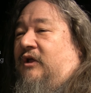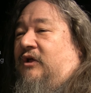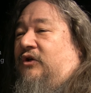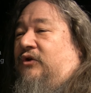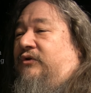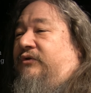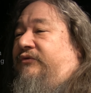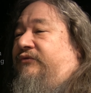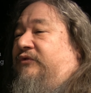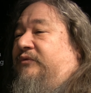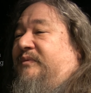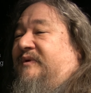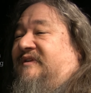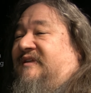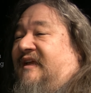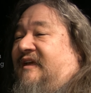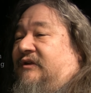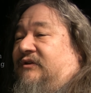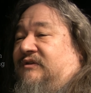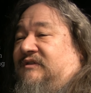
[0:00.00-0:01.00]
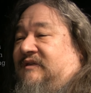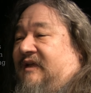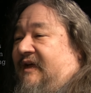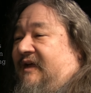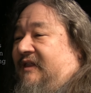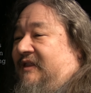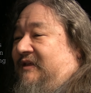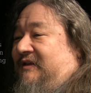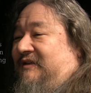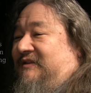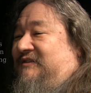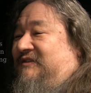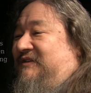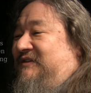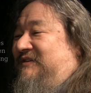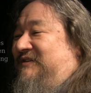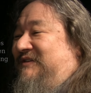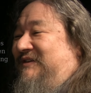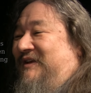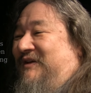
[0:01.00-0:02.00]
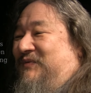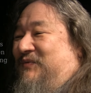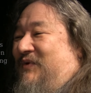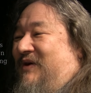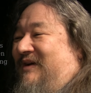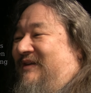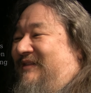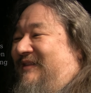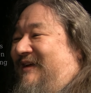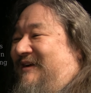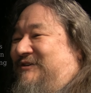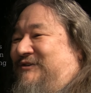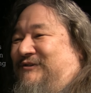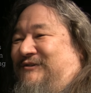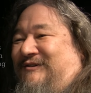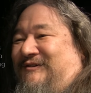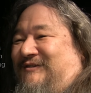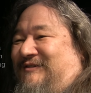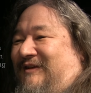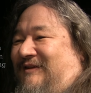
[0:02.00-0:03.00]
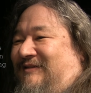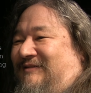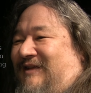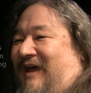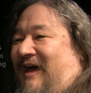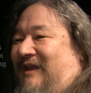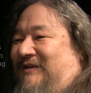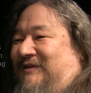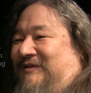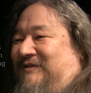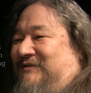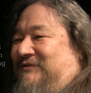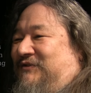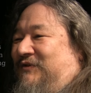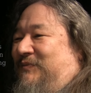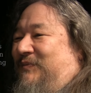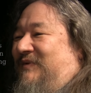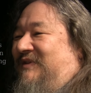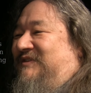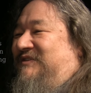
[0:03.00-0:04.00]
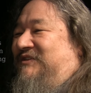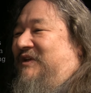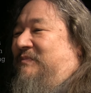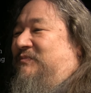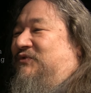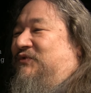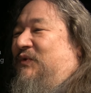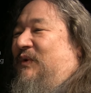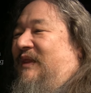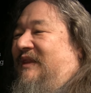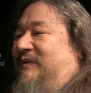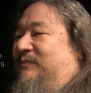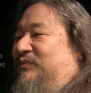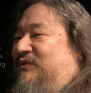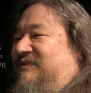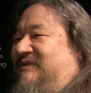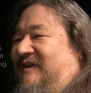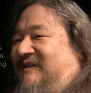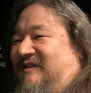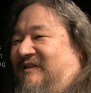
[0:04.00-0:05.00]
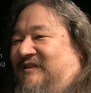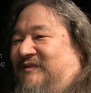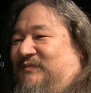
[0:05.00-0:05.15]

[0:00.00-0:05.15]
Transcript: who threw potato salad at C C N Y lecturers on Dadaism and subsequently presented